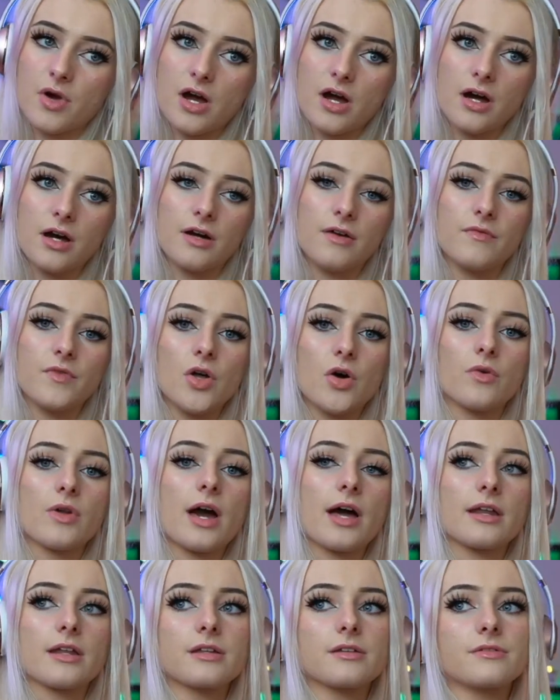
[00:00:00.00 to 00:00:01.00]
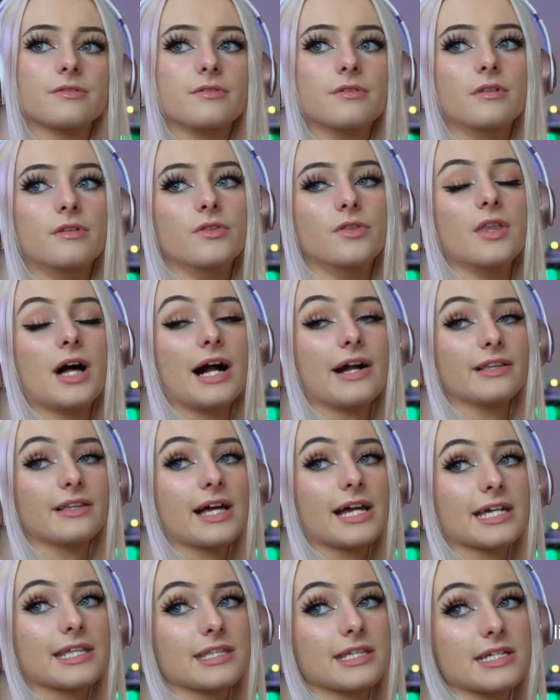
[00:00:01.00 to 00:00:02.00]
I've known how to I
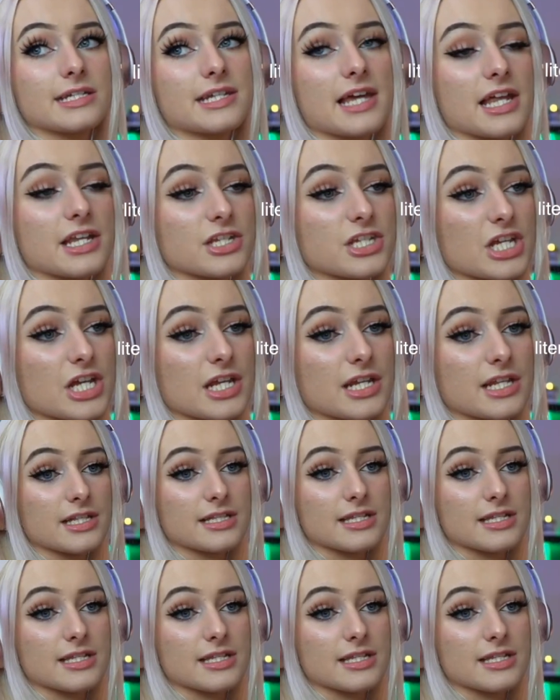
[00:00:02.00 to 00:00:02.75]
like the attention.